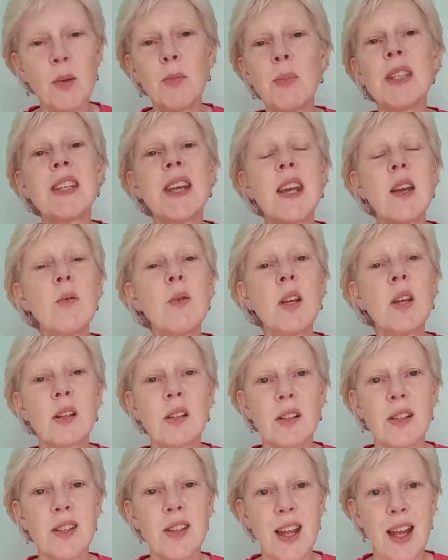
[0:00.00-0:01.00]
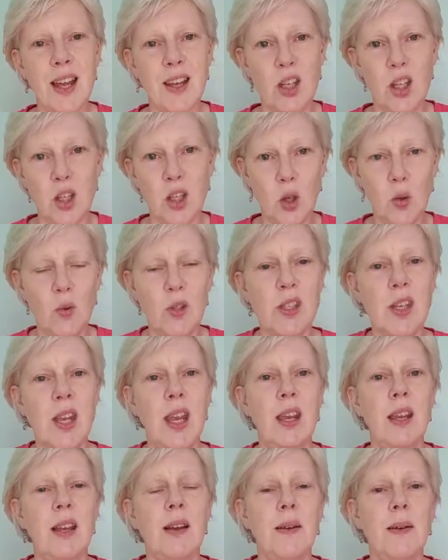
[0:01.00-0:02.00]
The materials that you're
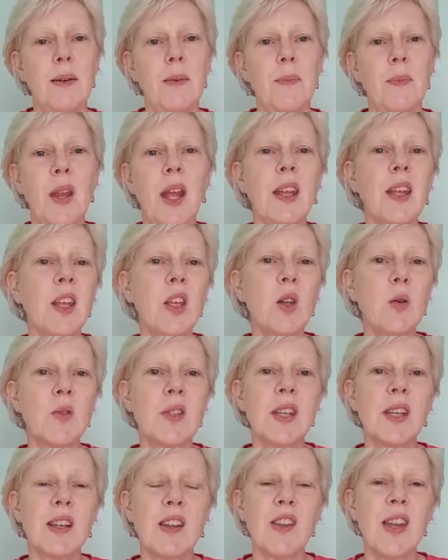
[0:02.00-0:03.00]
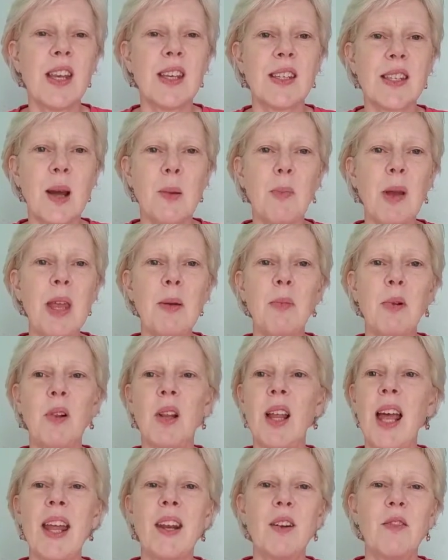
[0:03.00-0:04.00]
using. Are you using things that
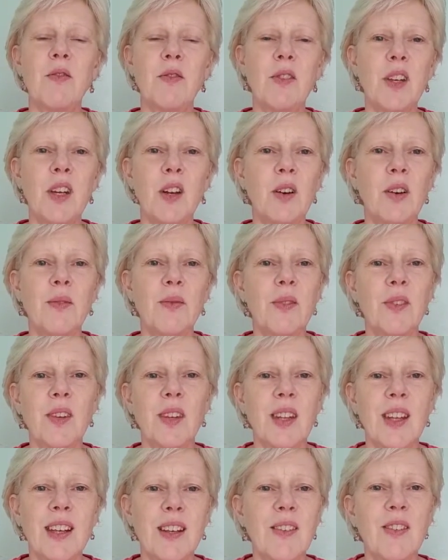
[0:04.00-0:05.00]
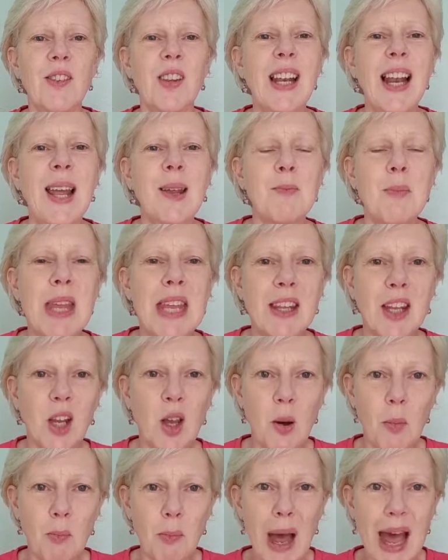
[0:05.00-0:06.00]
people kind of, you know, if they're like me,
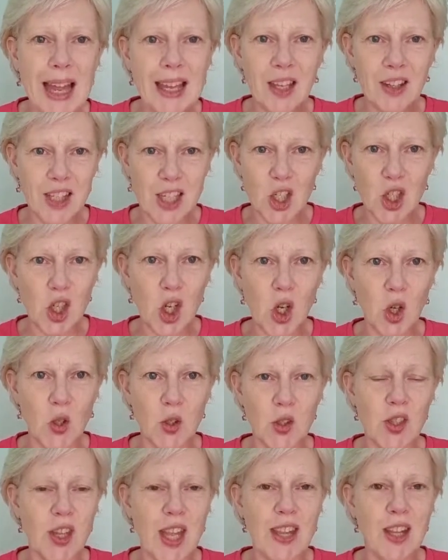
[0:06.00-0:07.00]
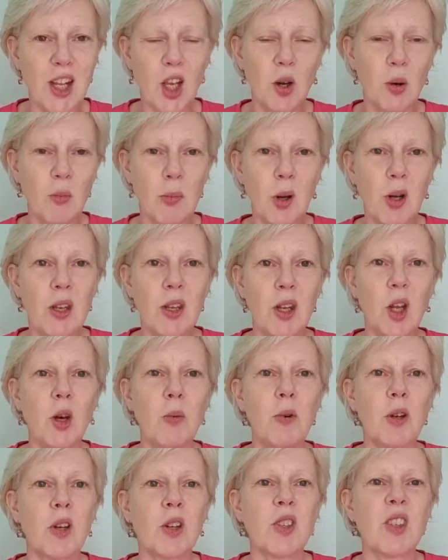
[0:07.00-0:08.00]
they go and buy at these shows and then they go and put in the
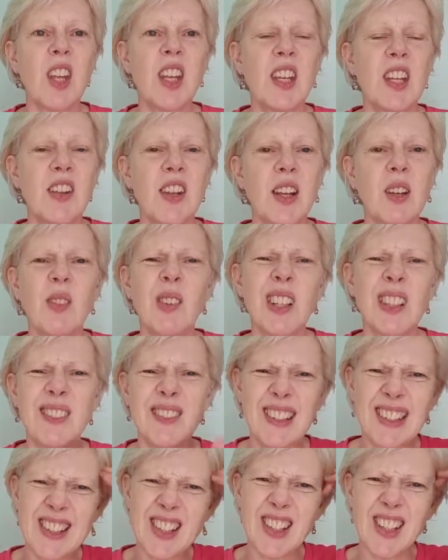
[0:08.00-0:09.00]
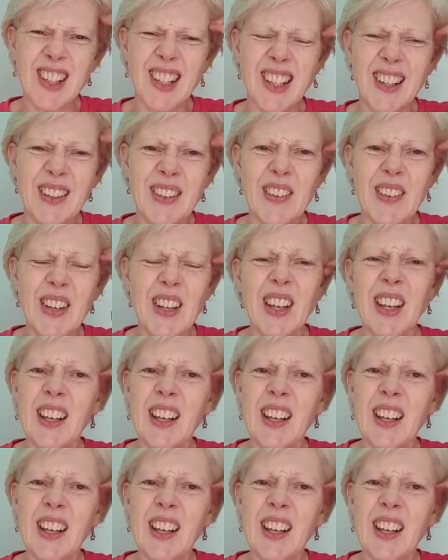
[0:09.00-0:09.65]
cupboard, because then you think, oh, actually,